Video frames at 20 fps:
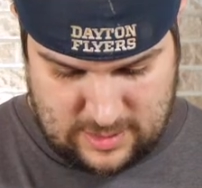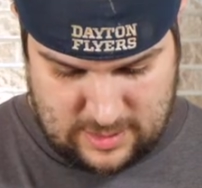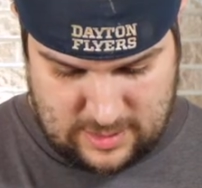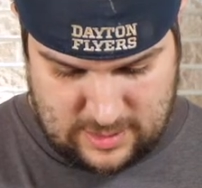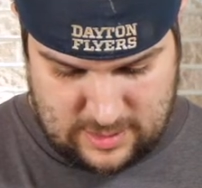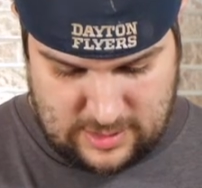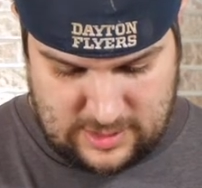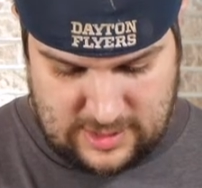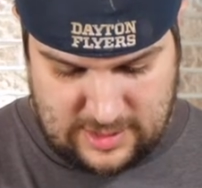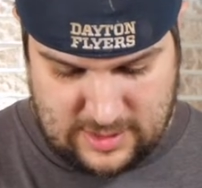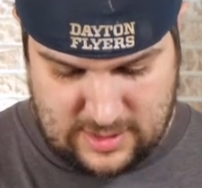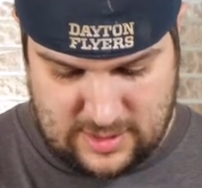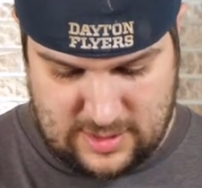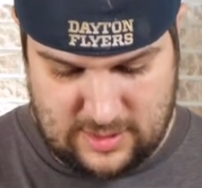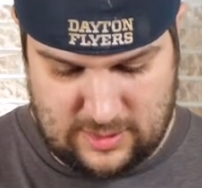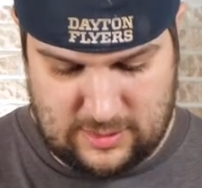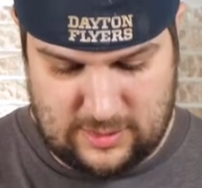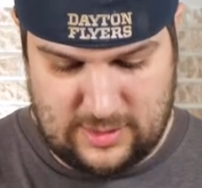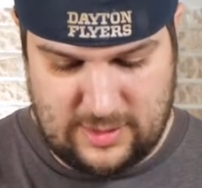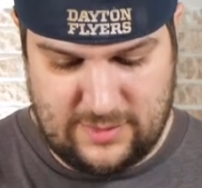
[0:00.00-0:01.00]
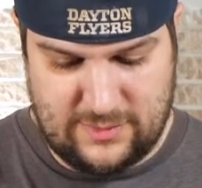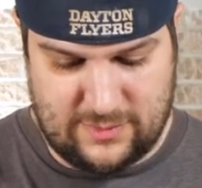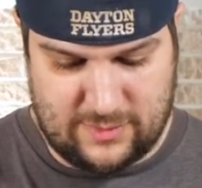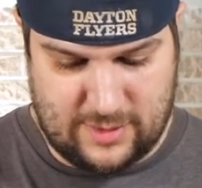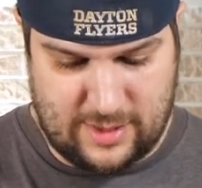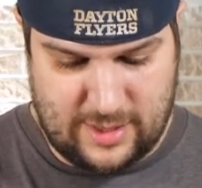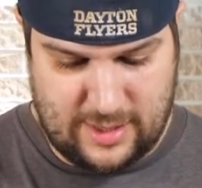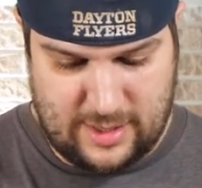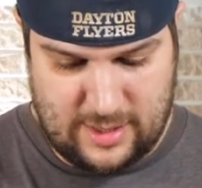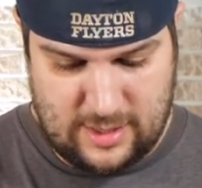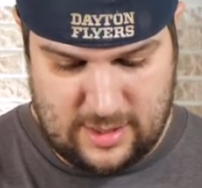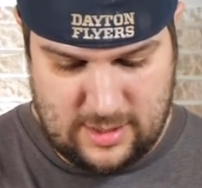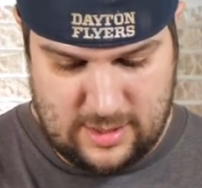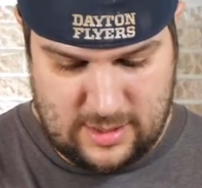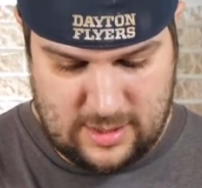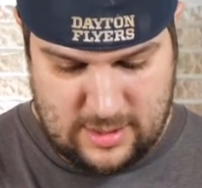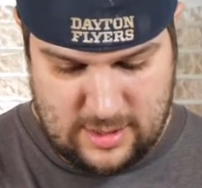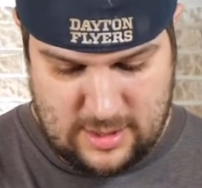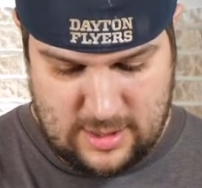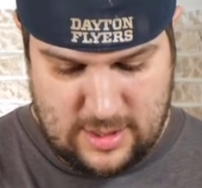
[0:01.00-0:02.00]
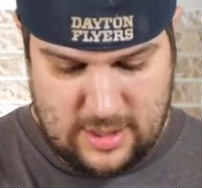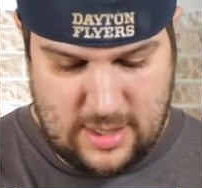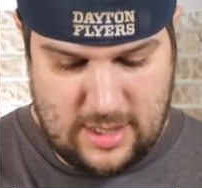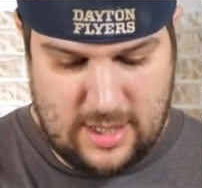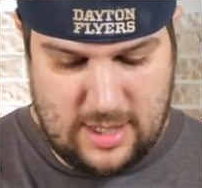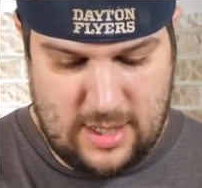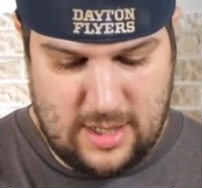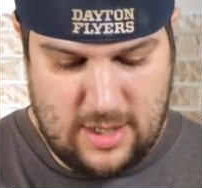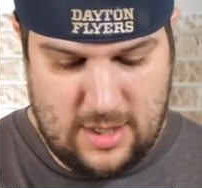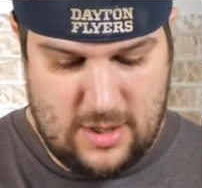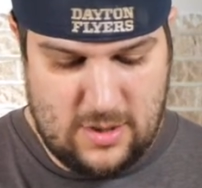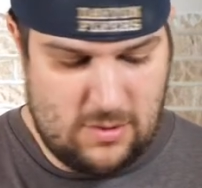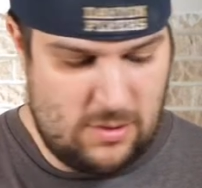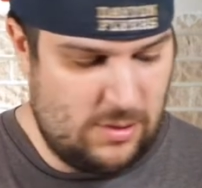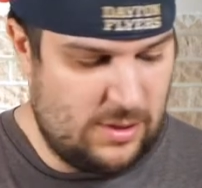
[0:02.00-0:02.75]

This says delivery. Oh,